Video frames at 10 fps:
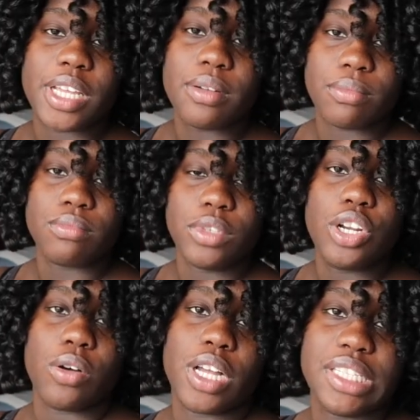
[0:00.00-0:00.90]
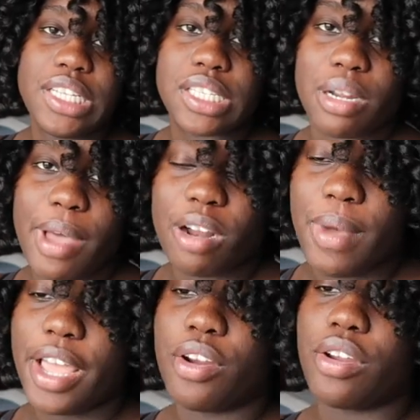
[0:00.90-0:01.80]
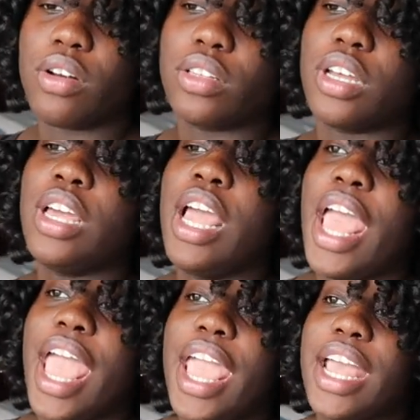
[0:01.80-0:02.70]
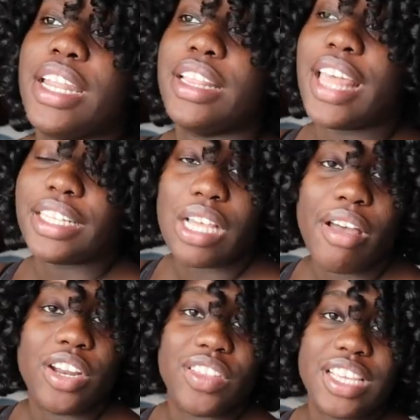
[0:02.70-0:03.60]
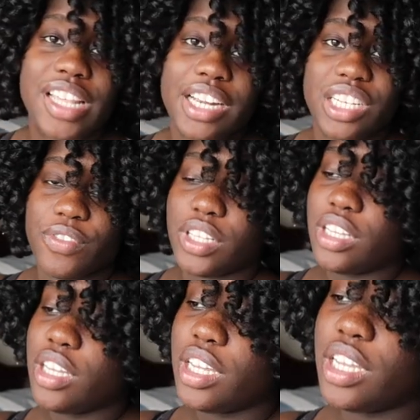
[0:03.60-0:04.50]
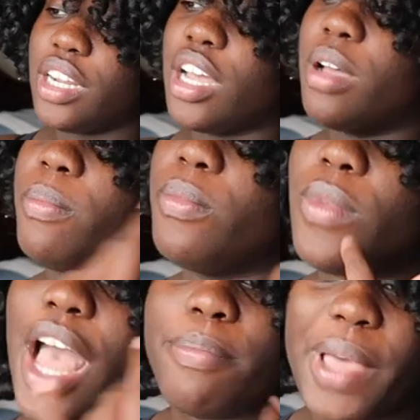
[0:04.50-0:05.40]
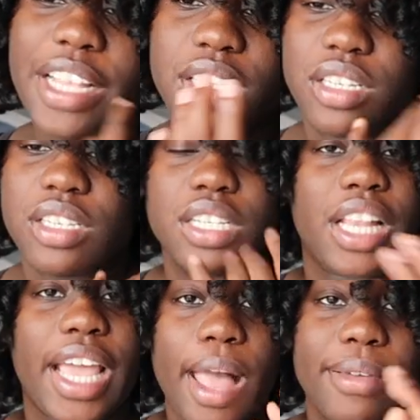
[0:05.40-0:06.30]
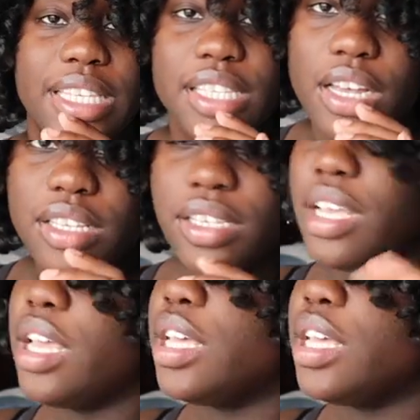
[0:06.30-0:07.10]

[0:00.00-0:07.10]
bit you know, a decent amount of my areola and that's how I know that he's latching really good. Um, I pay attention to like how he sucks.